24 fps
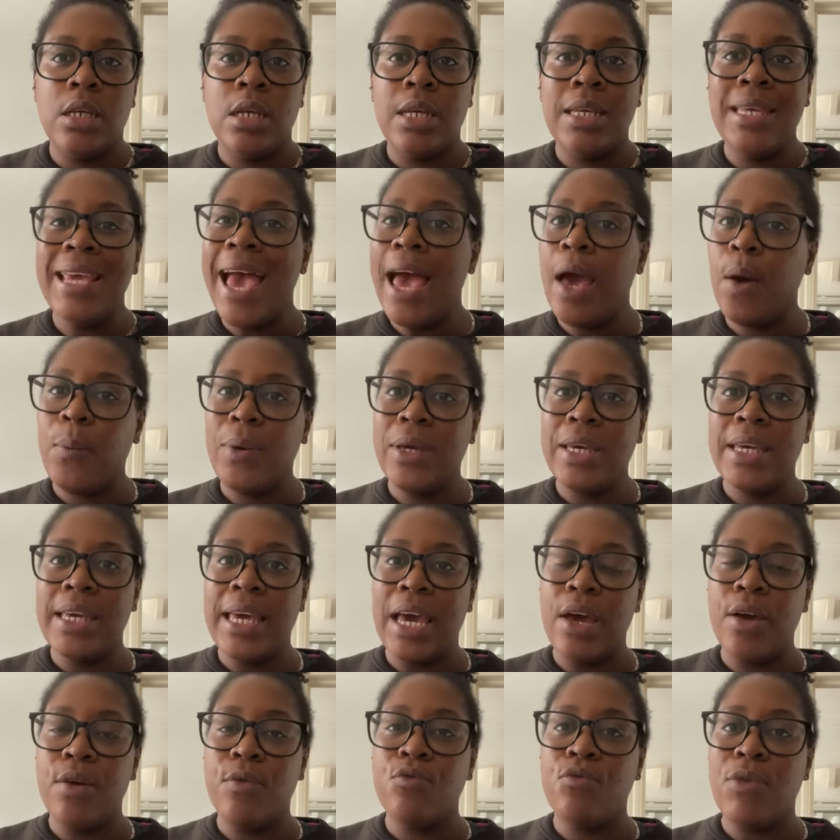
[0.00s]
yeah, we can
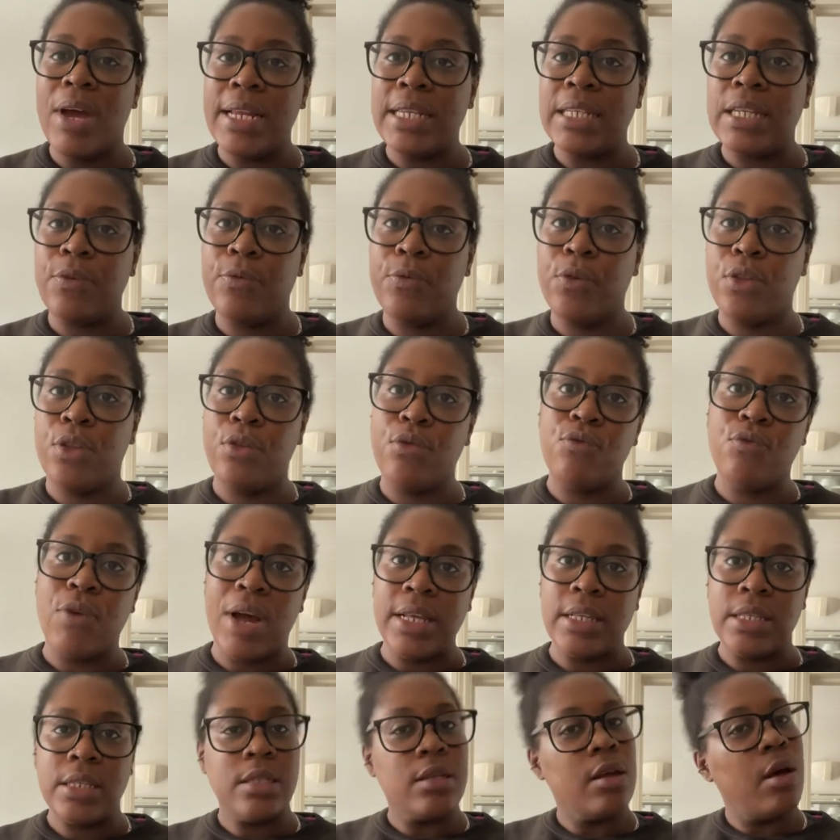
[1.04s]
get ready for the
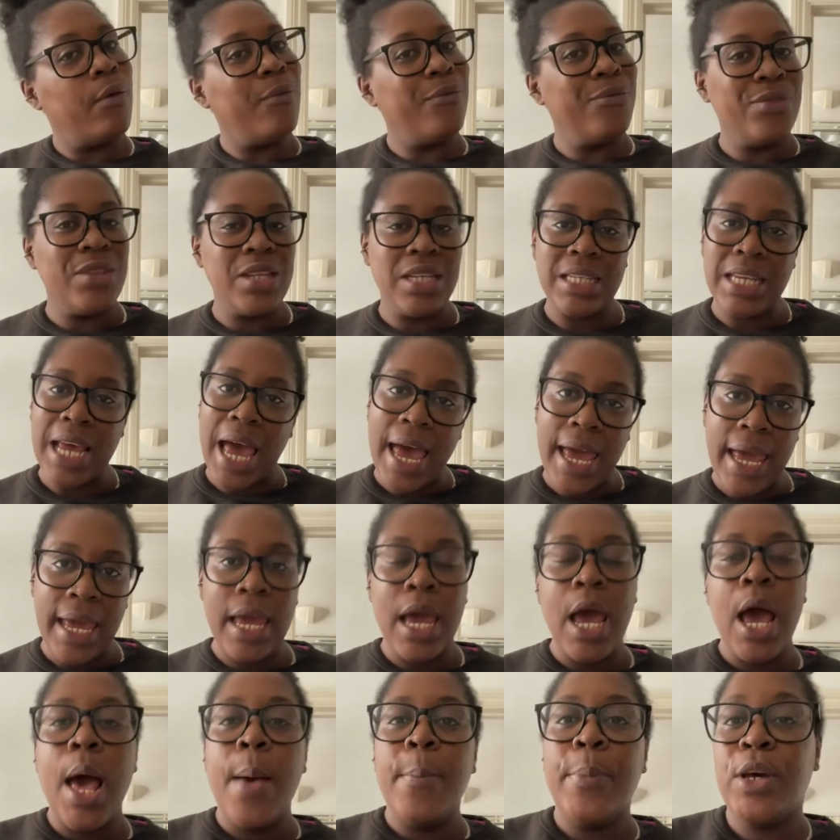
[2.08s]
rest of the day
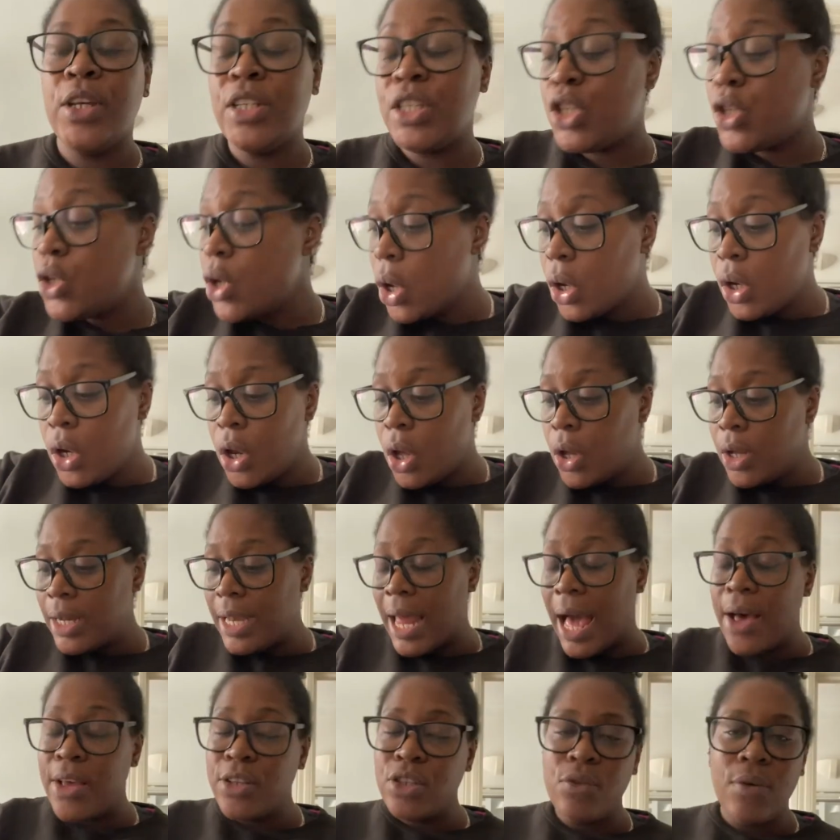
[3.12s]
because it's not long
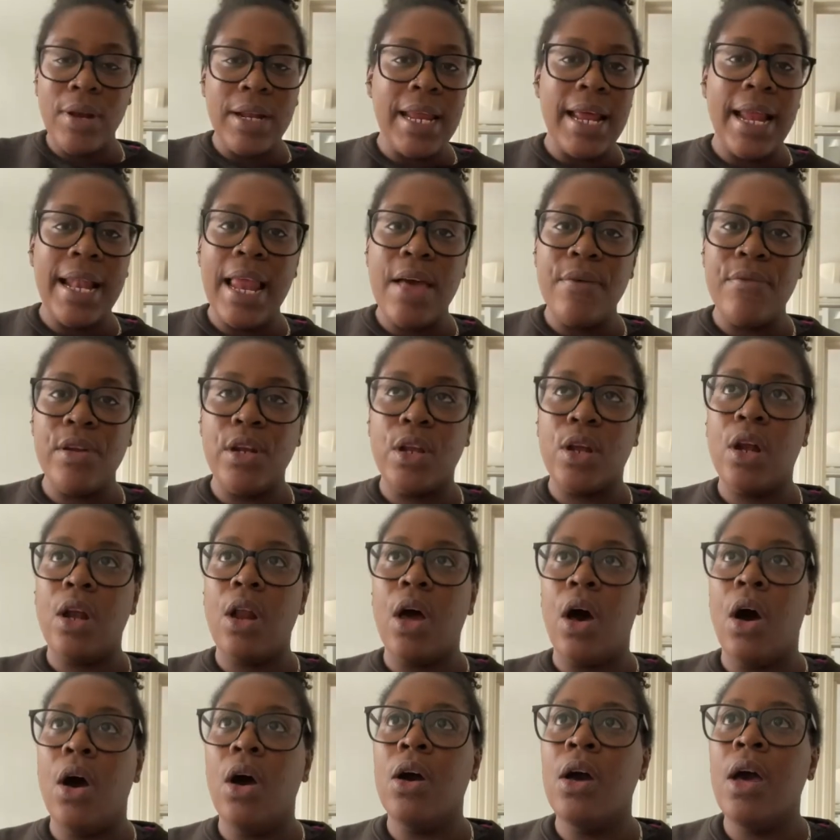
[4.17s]
now. It's already 11
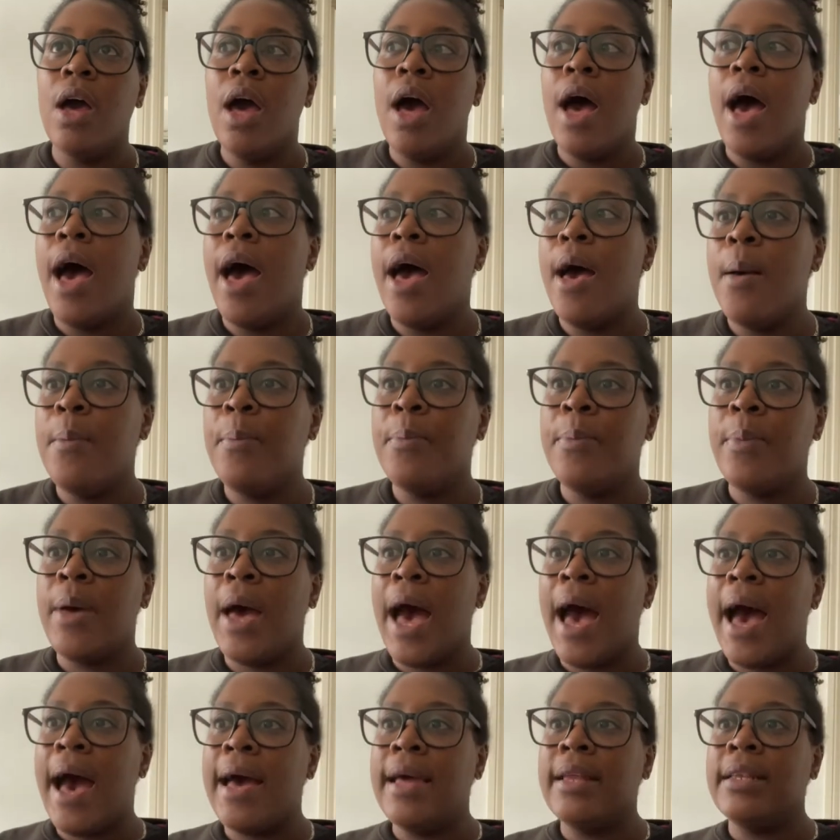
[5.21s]
o'clock,
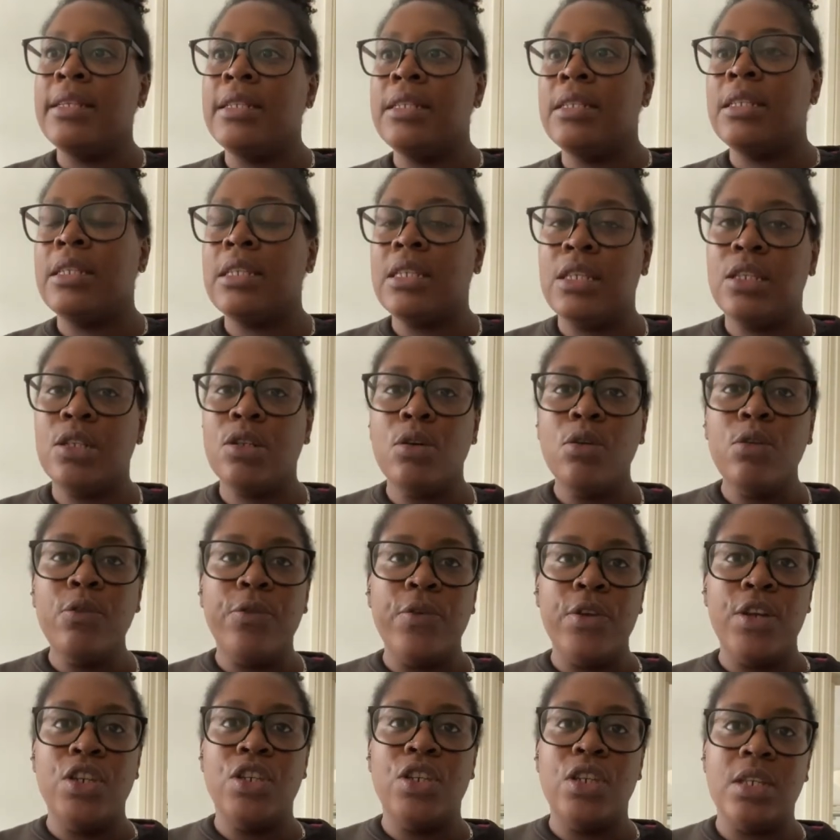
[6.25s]
and school
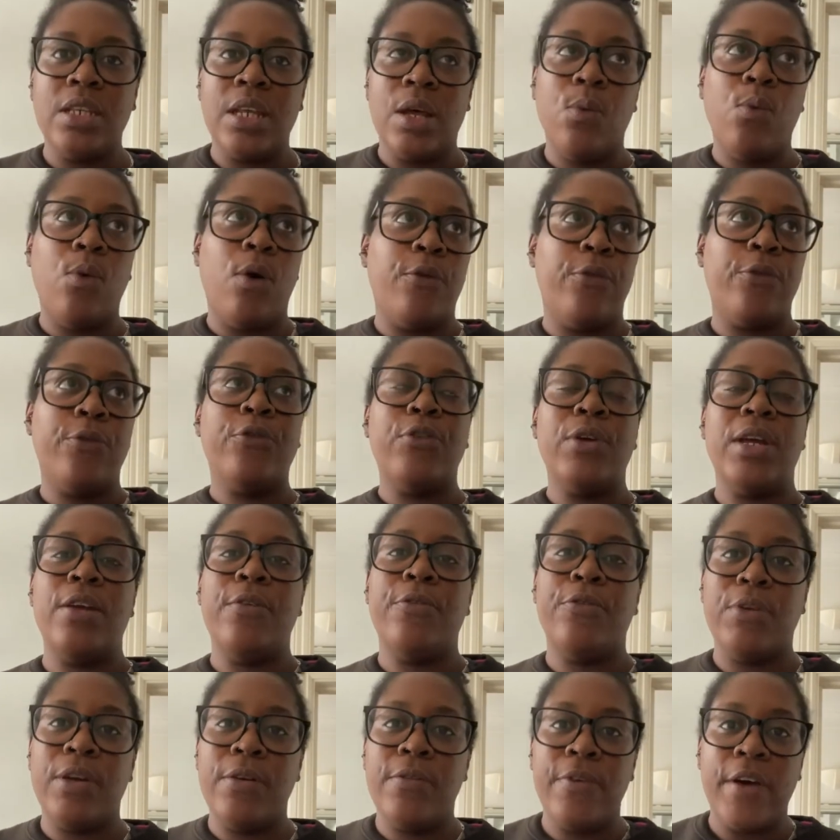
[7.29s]
finishes at what,
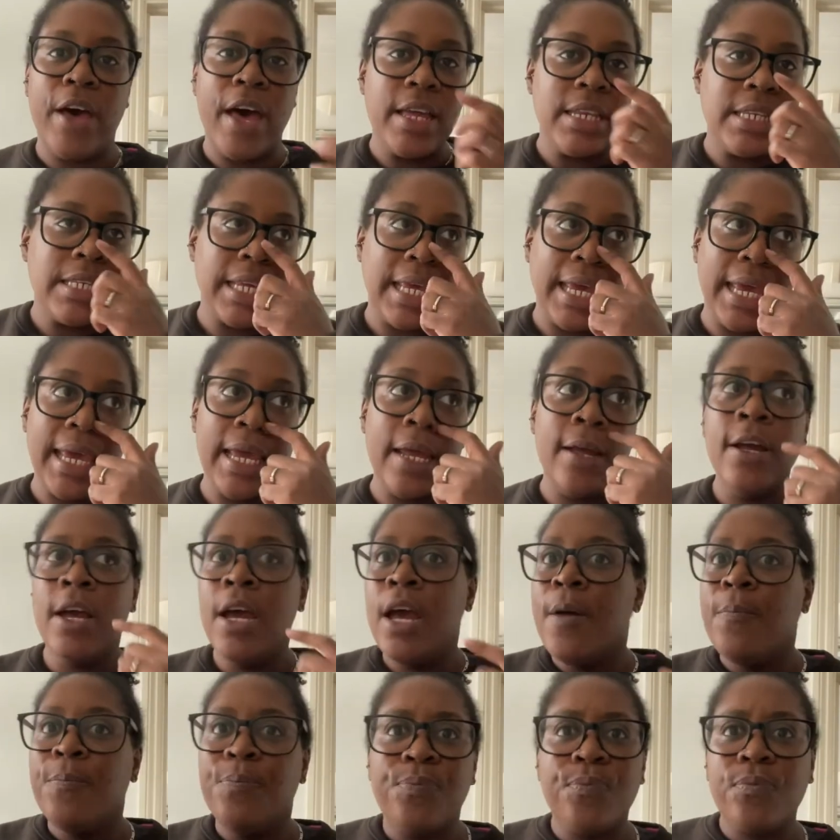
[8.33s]
3:30.
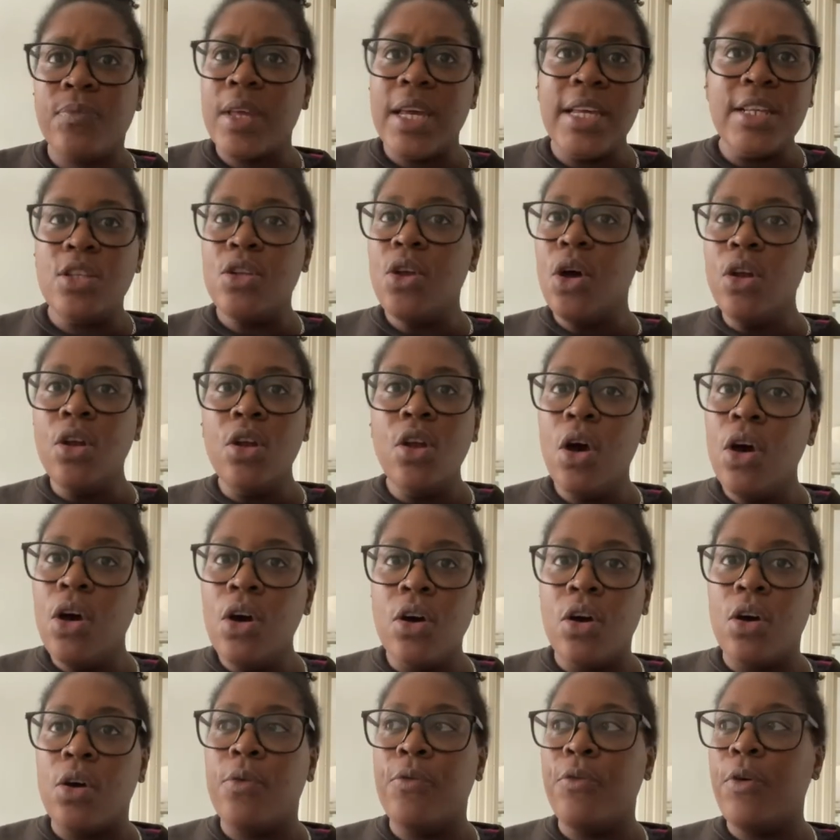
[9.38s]
It's not
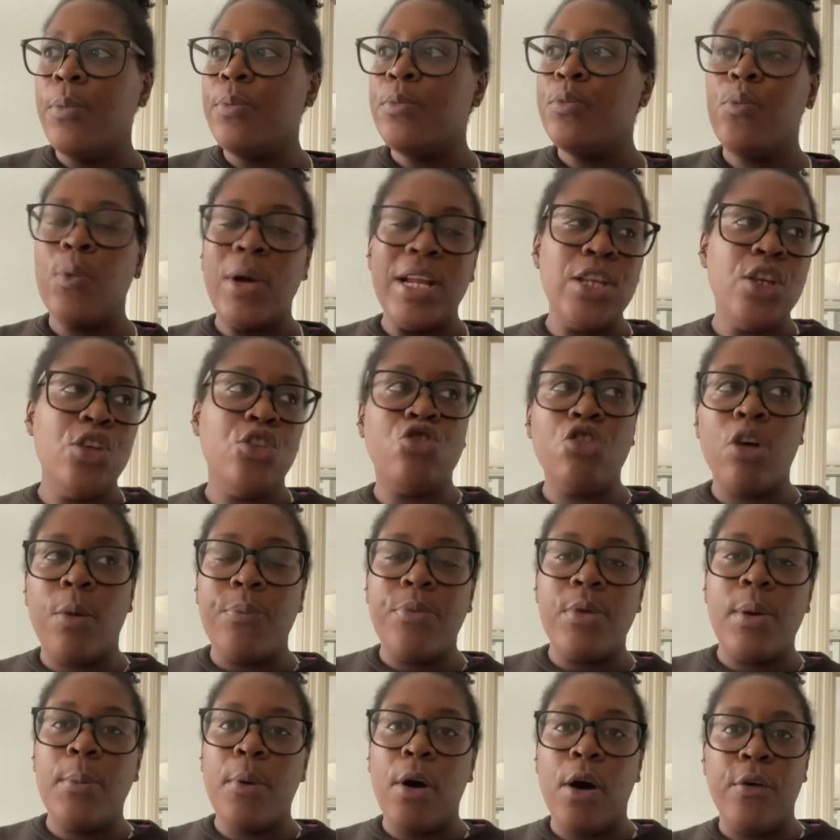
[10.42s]
long from when you drop
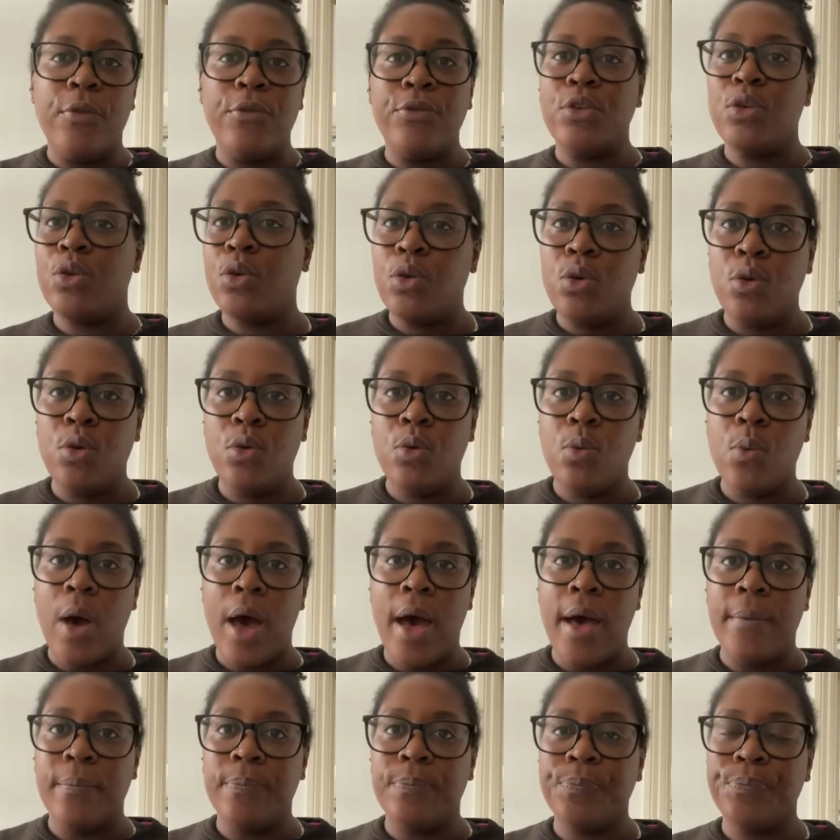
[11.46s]
them off
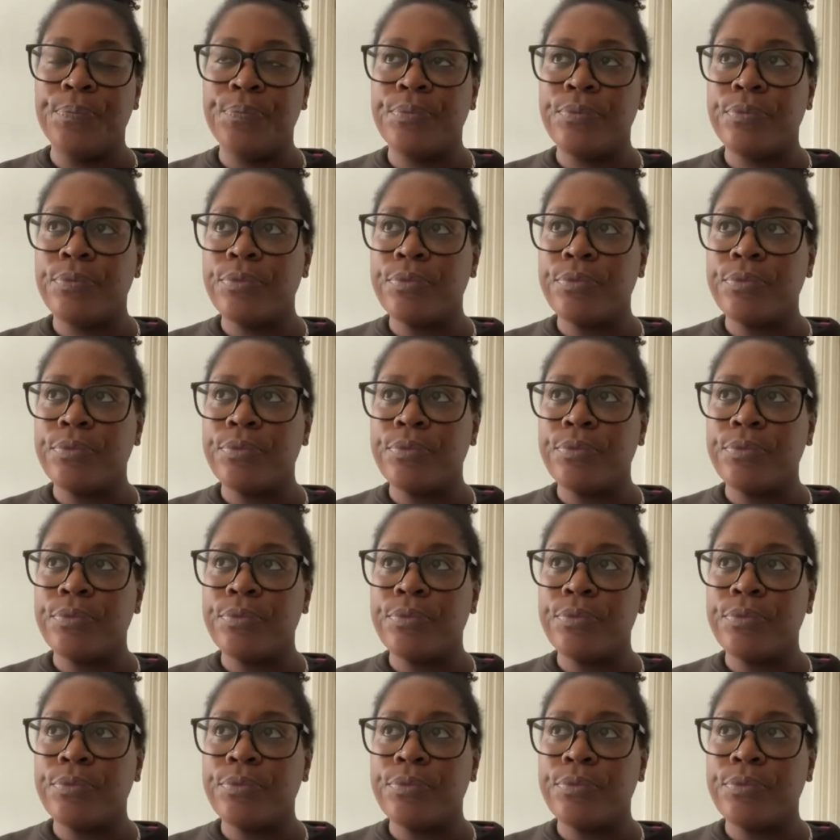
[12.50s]
to